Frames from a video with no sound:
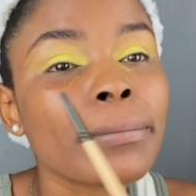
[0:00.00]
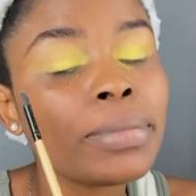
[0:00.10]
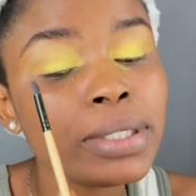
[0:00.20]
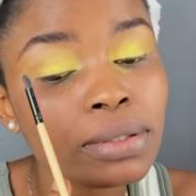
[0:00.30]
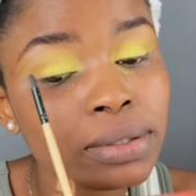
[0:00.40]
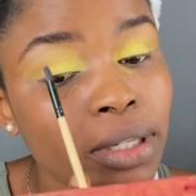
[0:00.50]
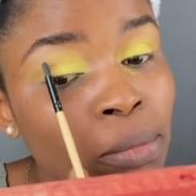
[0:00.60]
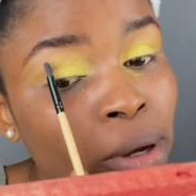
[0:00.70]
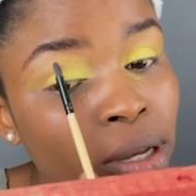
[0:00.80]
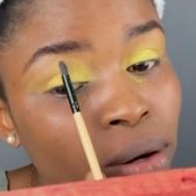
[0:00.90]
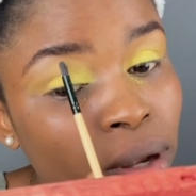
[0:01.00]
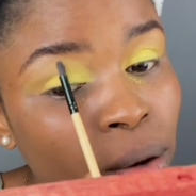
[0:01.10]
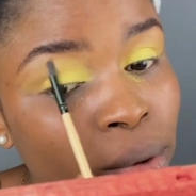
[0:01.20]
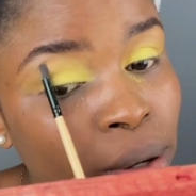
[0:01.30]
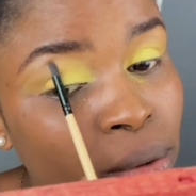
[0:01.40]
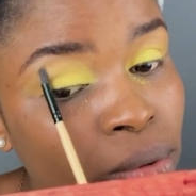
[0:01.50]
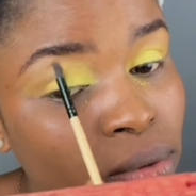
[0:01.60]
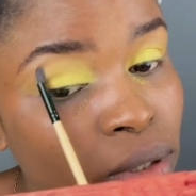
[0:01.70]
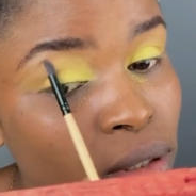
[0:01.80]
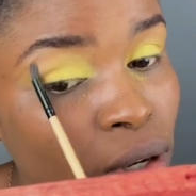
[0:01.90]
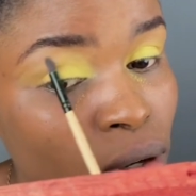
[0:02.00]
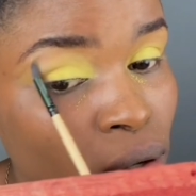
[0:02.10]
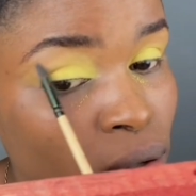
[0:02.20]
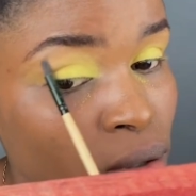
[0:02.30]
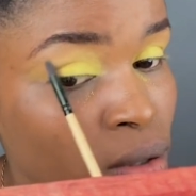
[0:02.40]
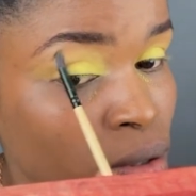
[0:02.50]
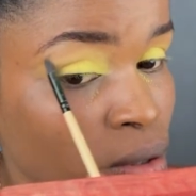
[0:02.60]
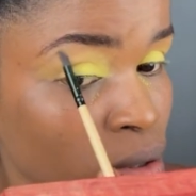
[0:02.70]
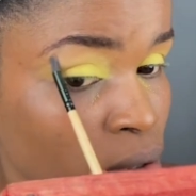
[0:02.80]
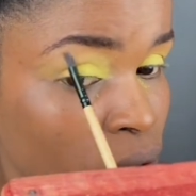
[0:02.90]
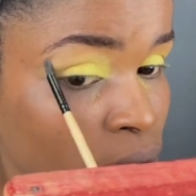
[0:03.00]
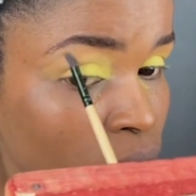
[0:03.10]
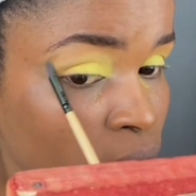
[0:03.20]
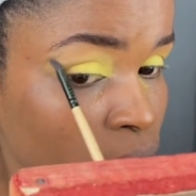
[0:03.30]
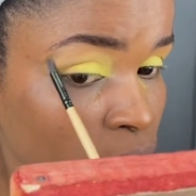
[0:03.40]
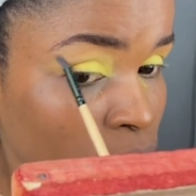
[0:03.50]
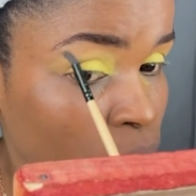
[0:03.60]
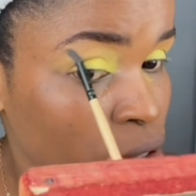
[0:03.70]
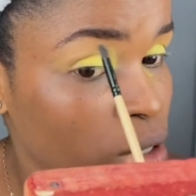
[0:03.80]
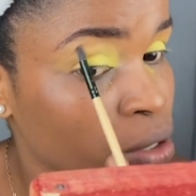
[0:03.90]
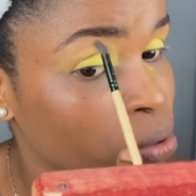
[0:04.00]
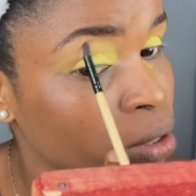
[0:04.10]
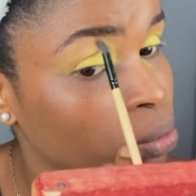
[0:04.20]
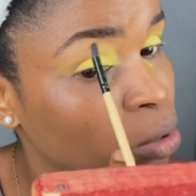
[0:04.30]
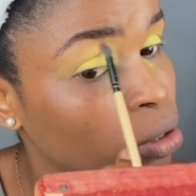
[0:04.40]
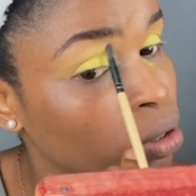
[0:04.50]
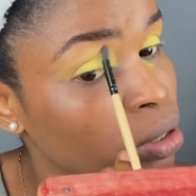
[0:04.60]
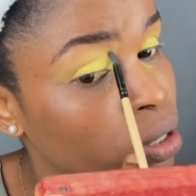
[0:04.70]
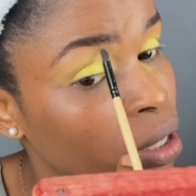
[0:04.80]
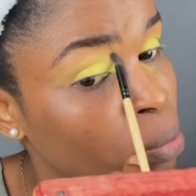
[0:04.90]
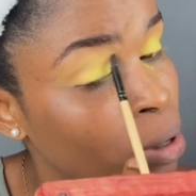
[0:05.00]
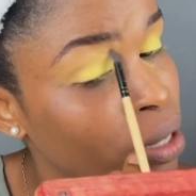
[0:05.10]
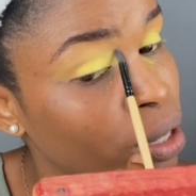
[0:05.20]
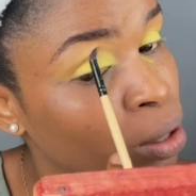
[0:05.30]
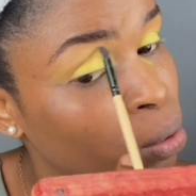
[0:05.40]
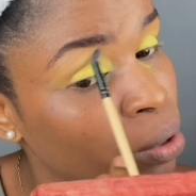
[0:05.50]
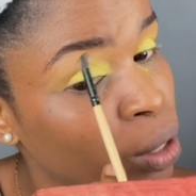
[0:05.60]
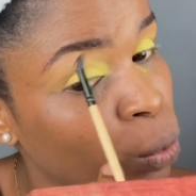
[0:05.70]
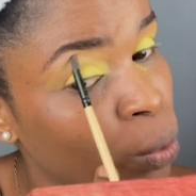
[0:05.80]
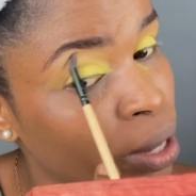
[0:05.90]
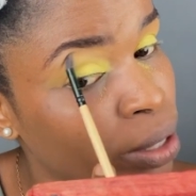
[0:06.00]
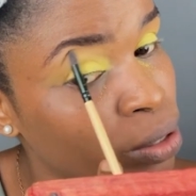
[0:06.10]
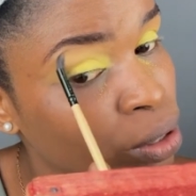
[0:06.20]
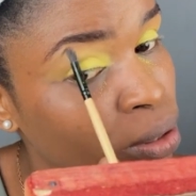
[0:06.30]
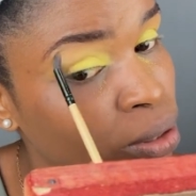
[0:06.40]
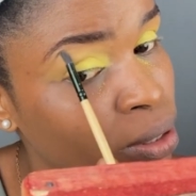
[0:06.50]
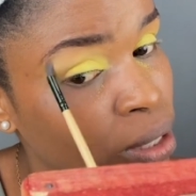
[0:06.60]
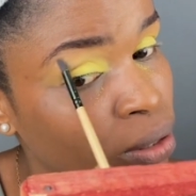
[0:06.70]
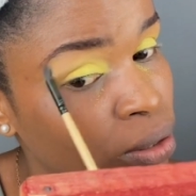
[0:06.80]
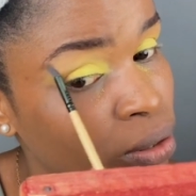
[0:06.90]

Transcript: Please don't take my yellow away. Oh, this color. I don't know what you're doing, but don't take my yellow away. Do you understand?